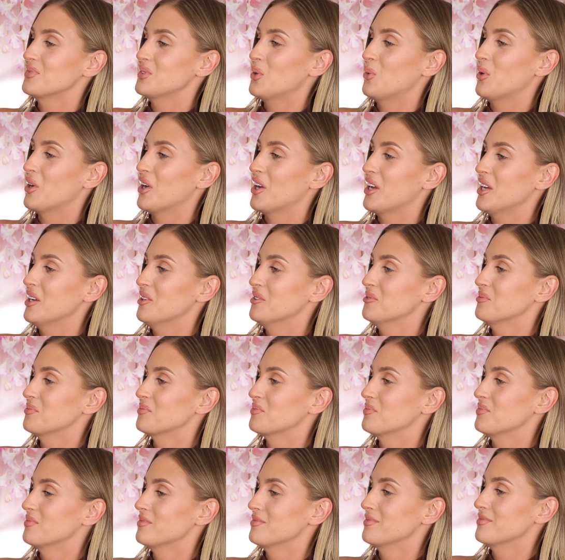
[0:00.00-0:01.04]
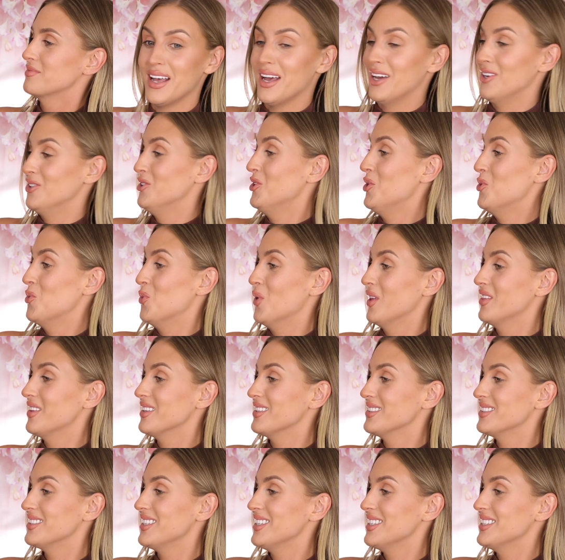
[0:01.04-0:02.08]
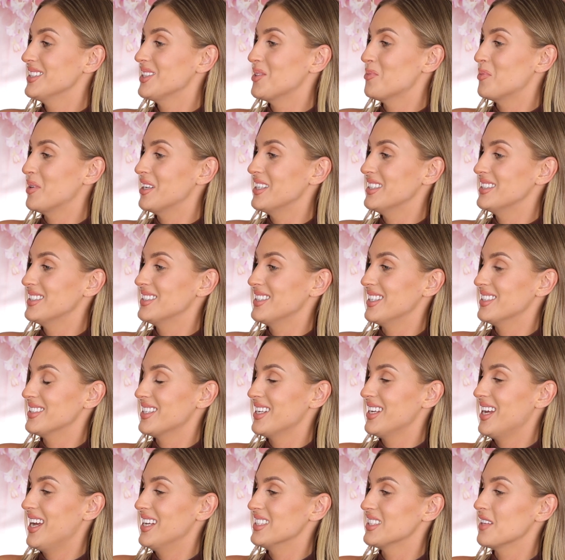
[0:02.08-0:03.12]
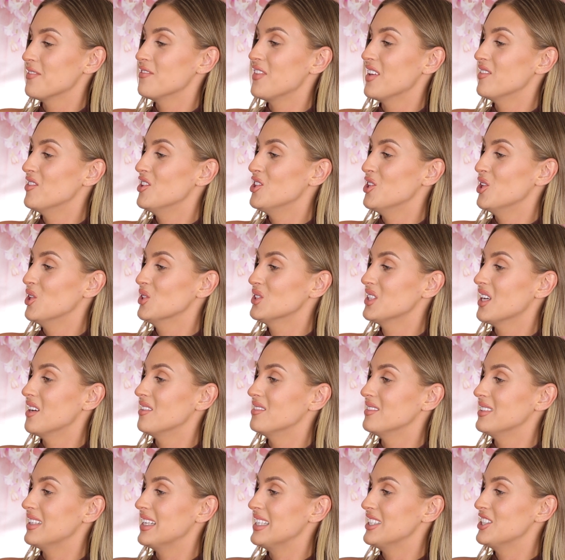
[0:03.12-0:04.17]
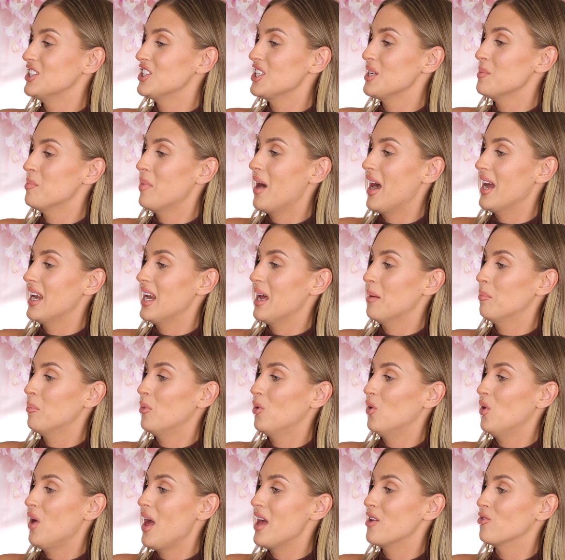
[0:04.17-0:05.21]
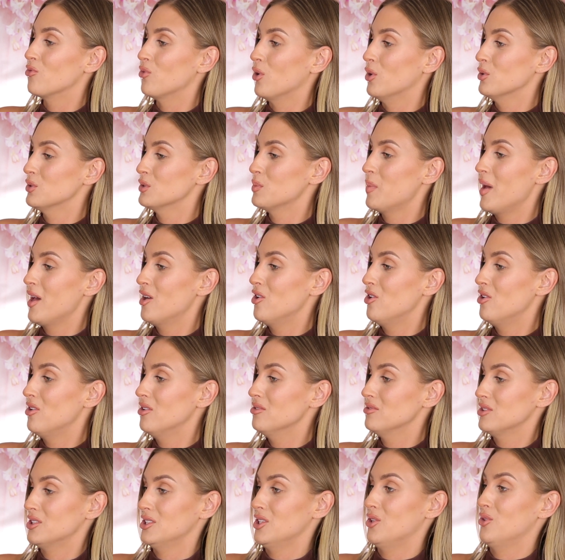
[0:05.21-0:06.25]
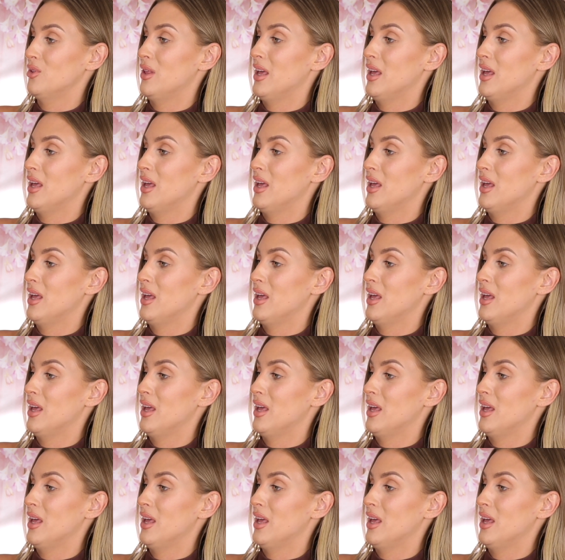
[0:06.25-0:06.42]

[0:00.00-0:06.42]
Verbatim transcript: what are you? I don't know what this is, but it says it has a vivid notes of lychee, pineapple, and rose petal. So